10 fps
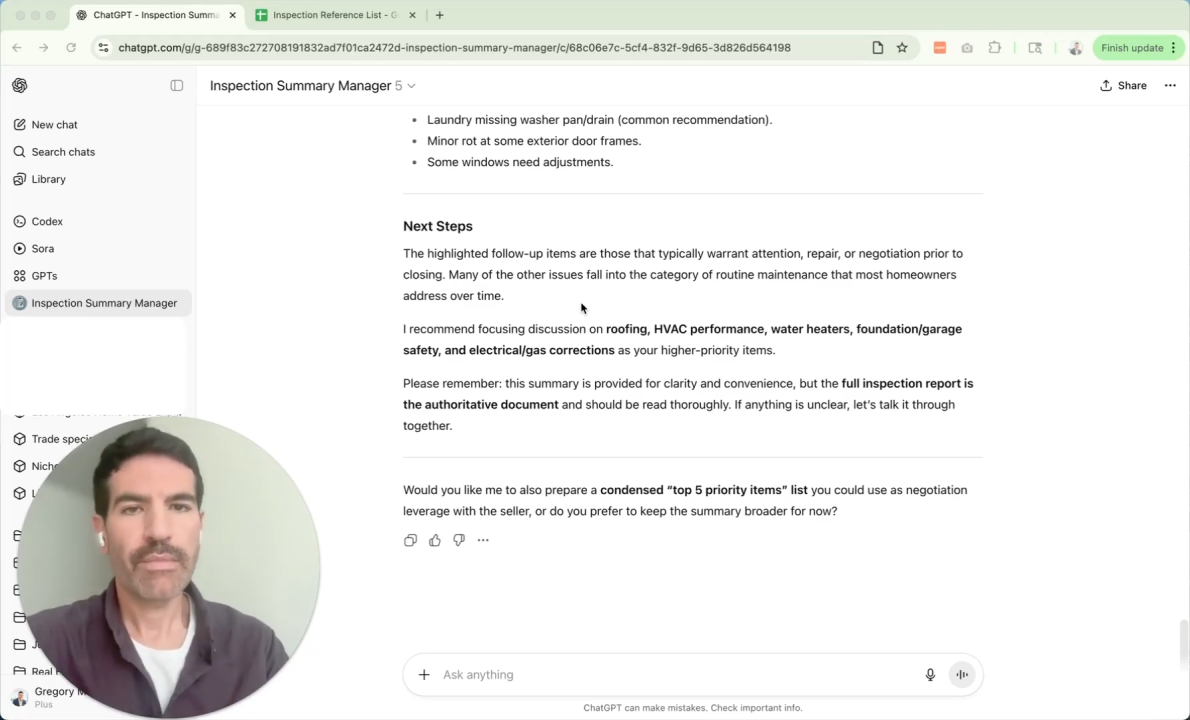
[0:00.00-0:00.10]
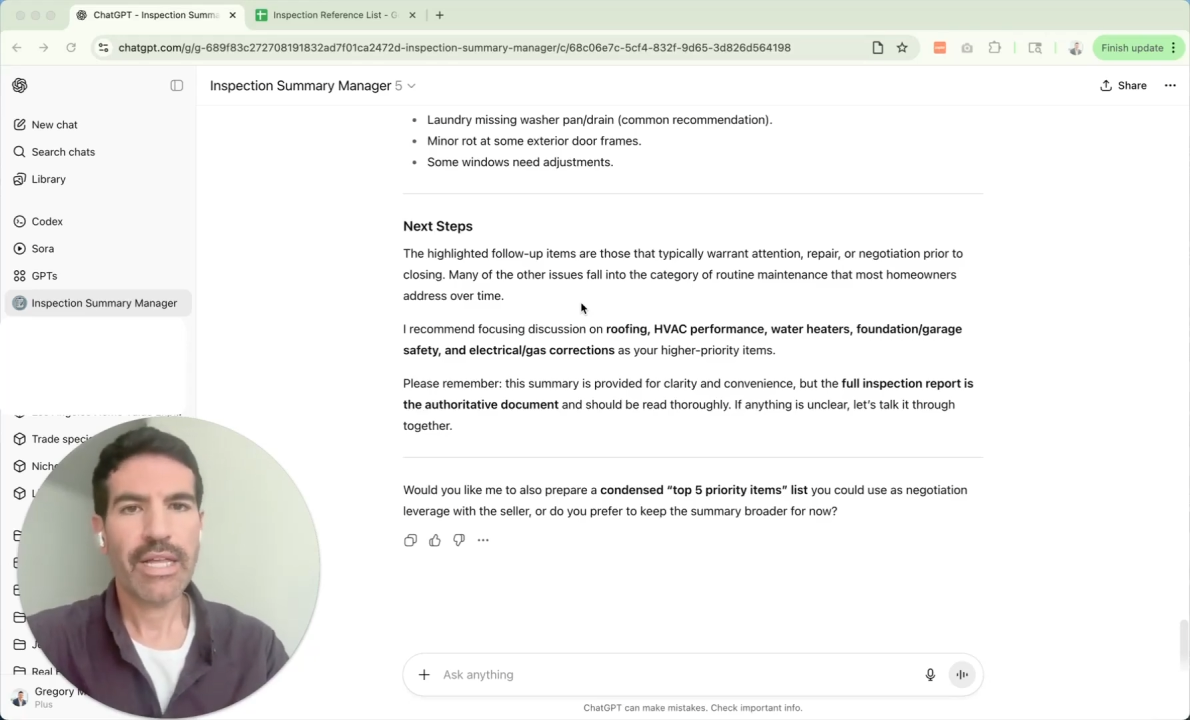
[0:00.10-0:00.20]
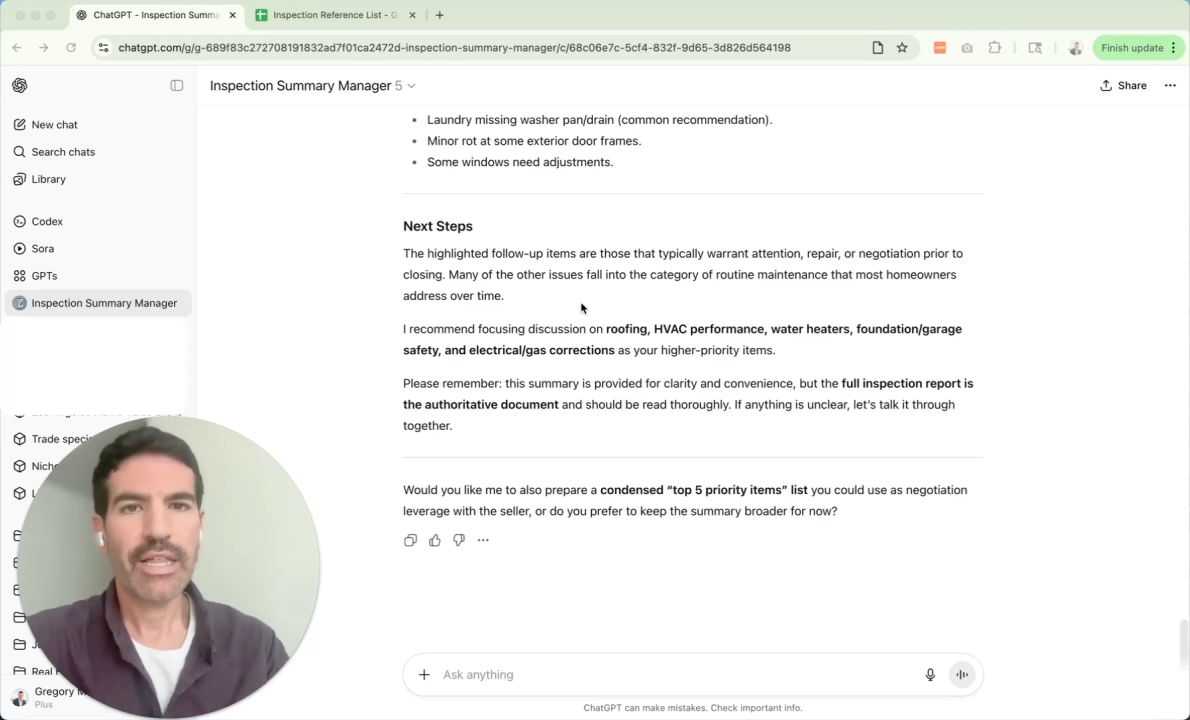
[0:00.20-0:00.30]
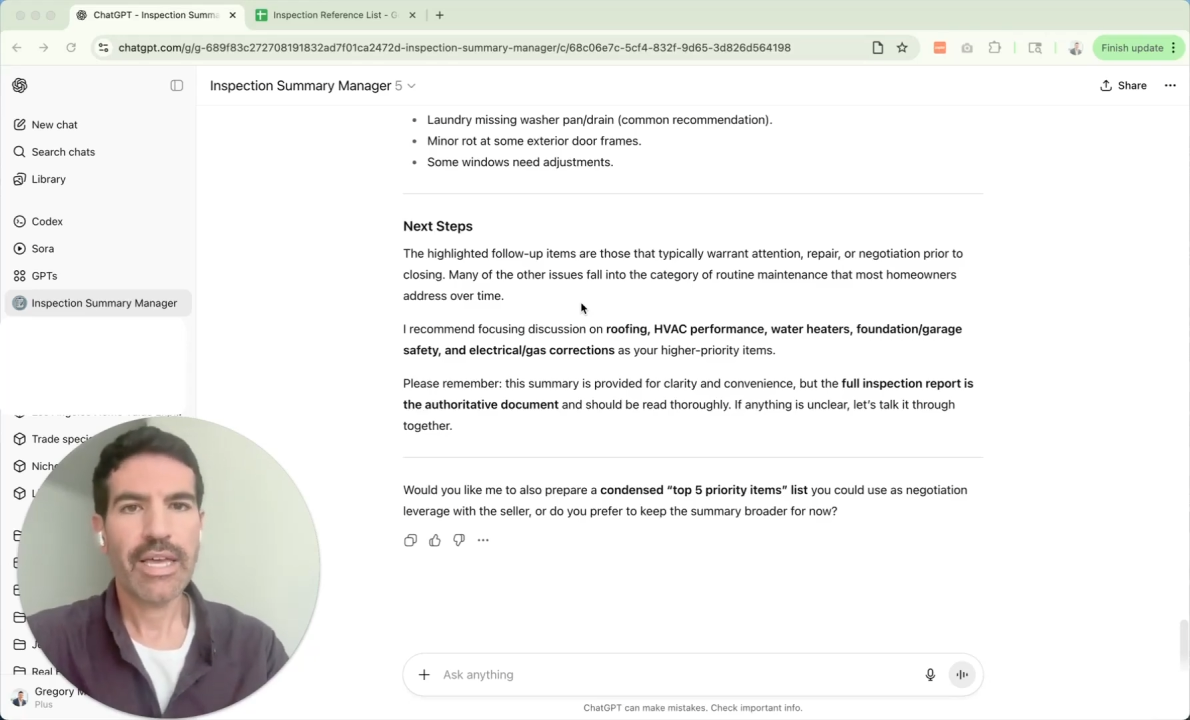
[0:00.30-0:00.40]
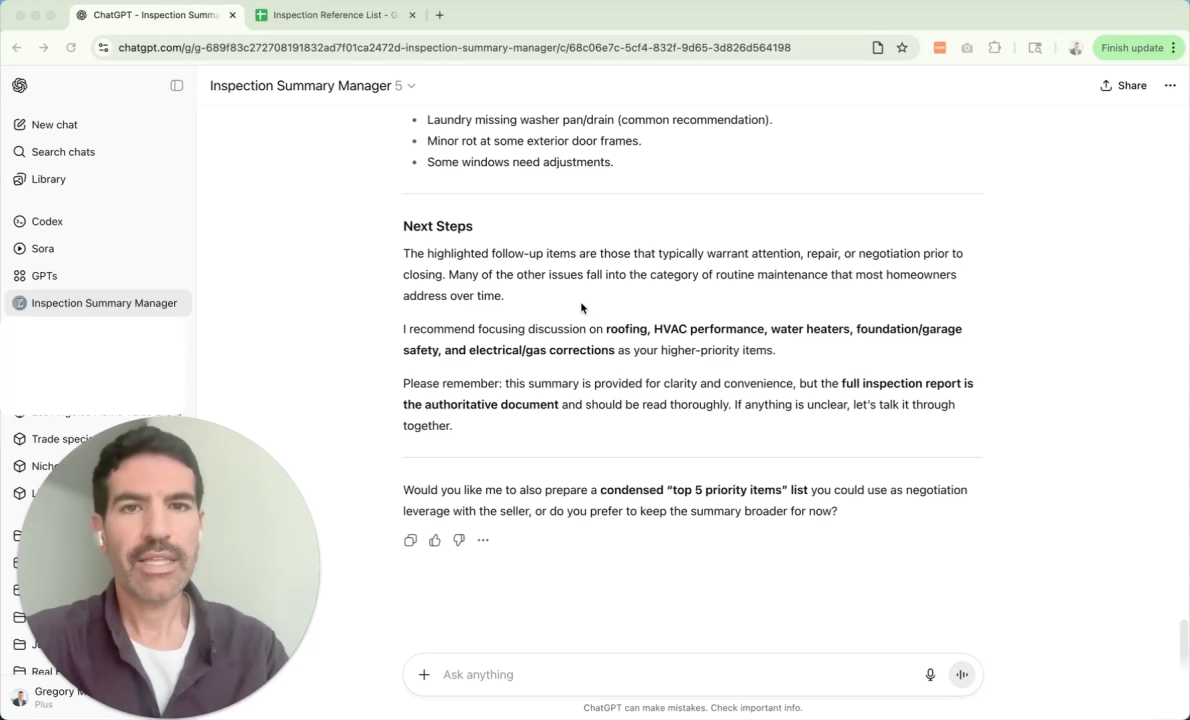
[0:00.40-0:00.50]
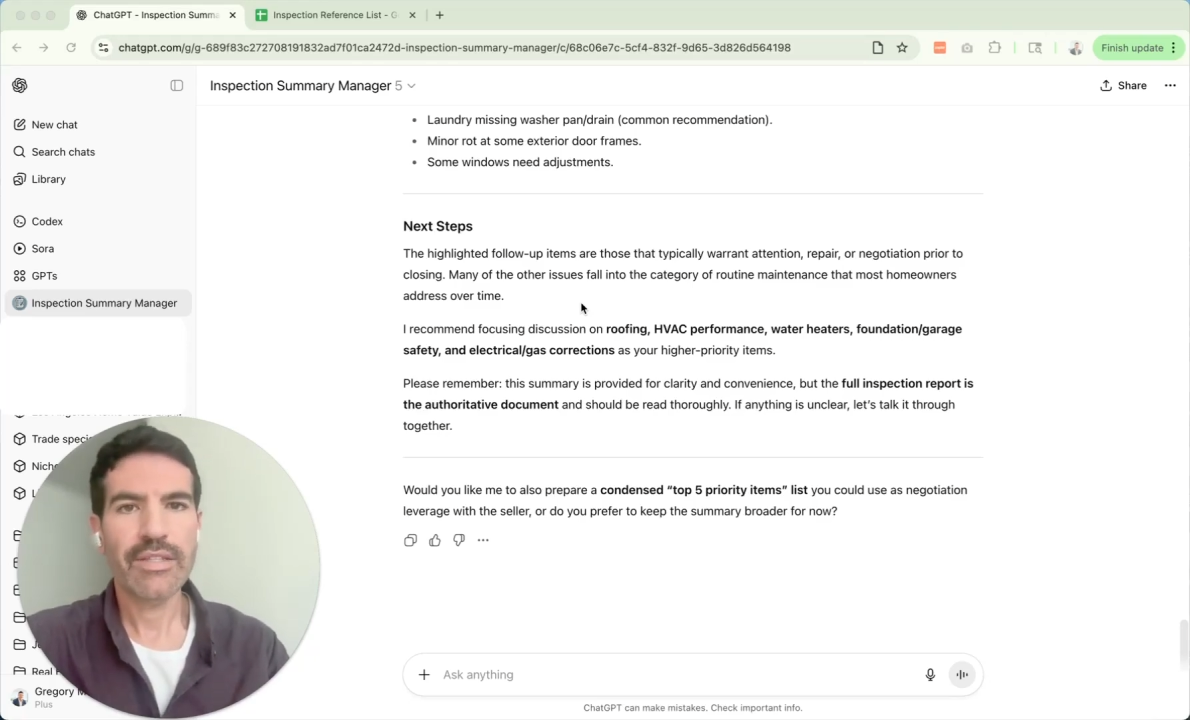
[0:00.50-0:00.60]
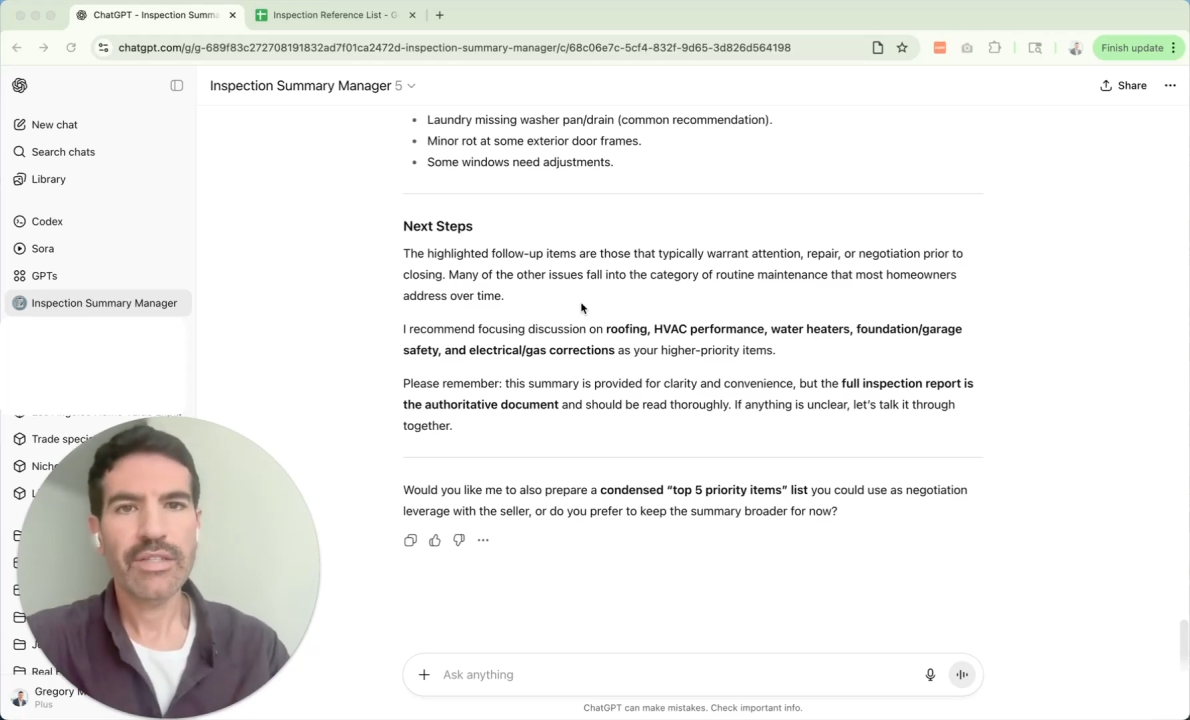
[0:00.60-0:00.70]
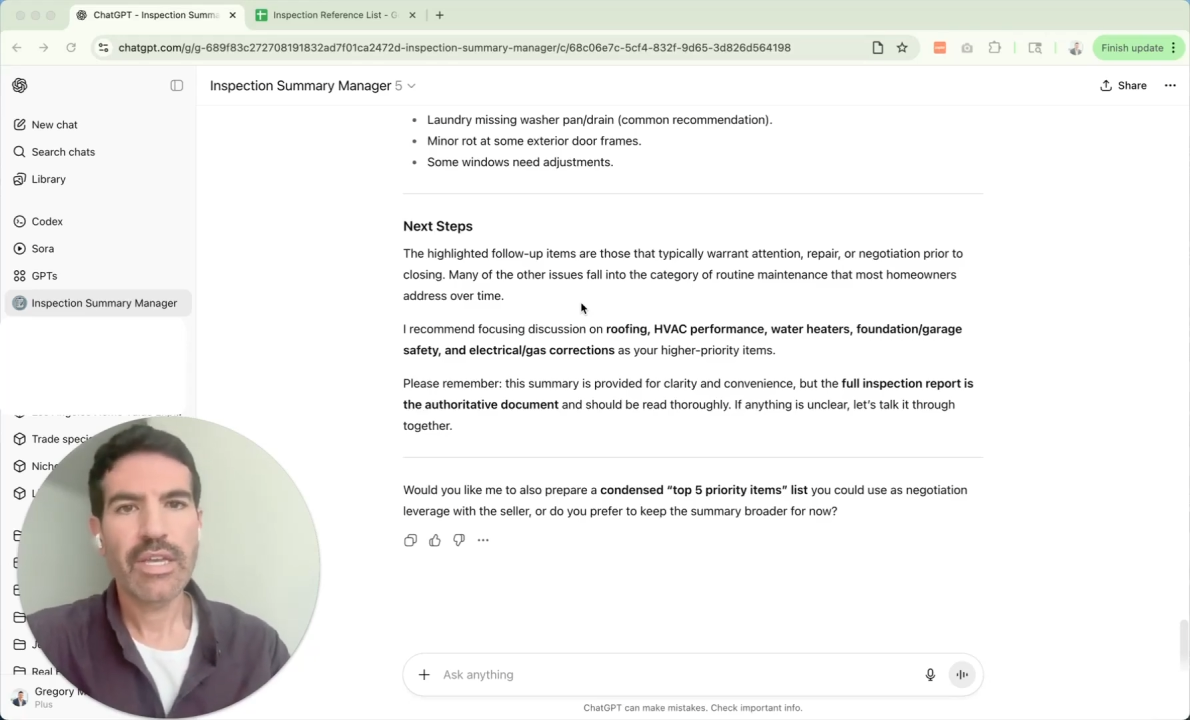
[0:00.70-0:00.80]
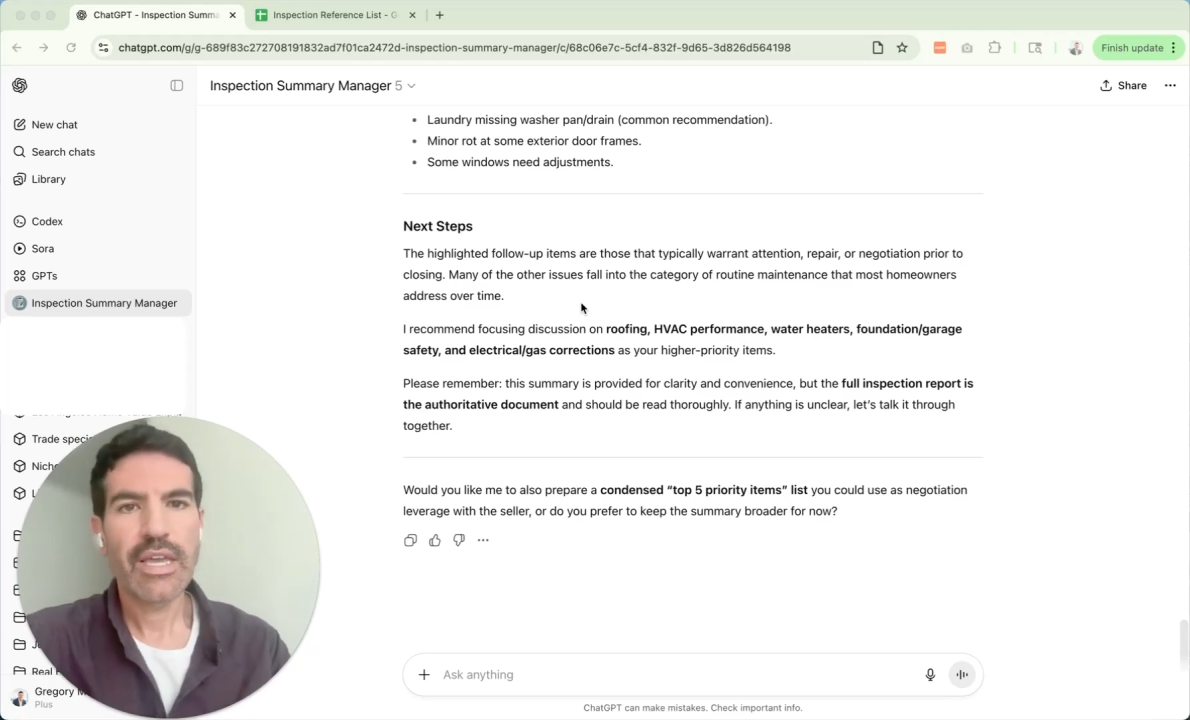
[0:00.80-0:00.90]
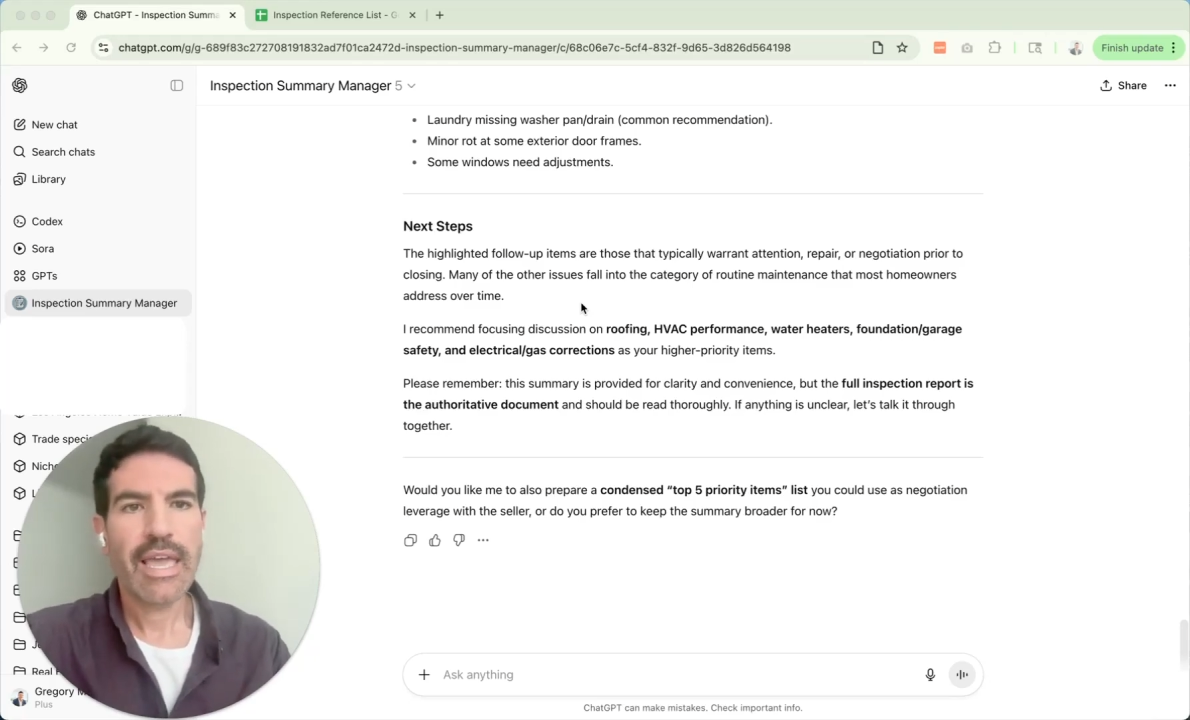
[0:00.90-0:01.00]
my
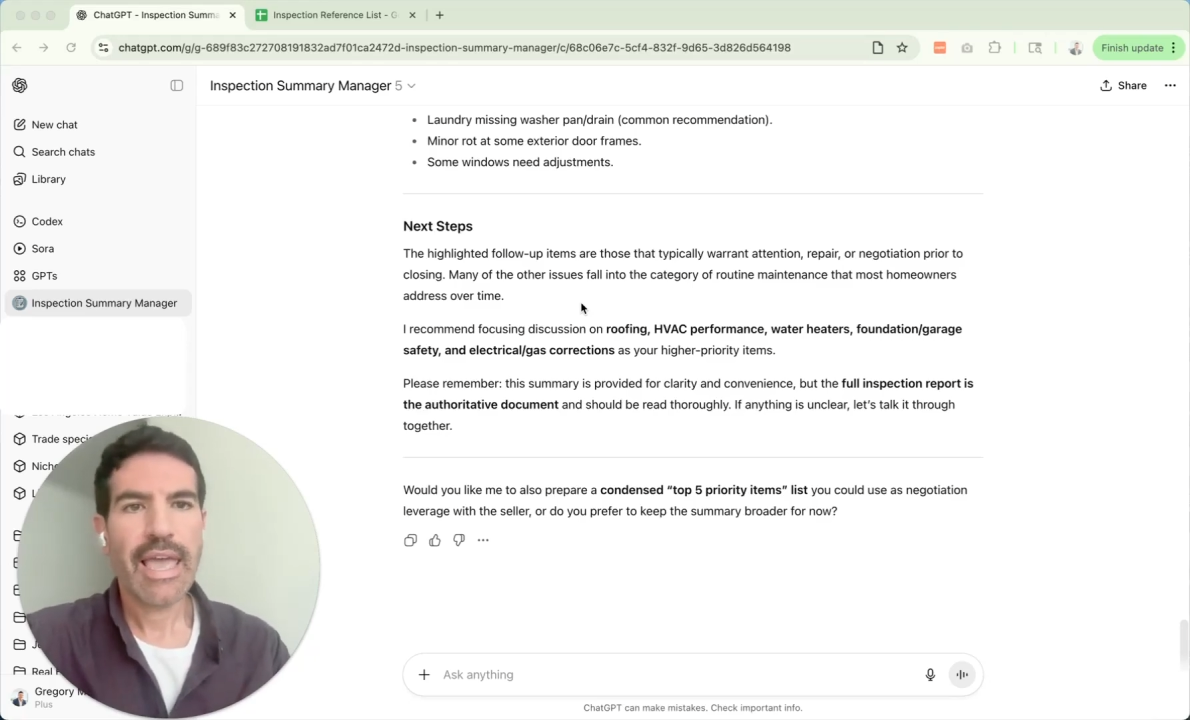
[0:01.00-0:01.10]
clients.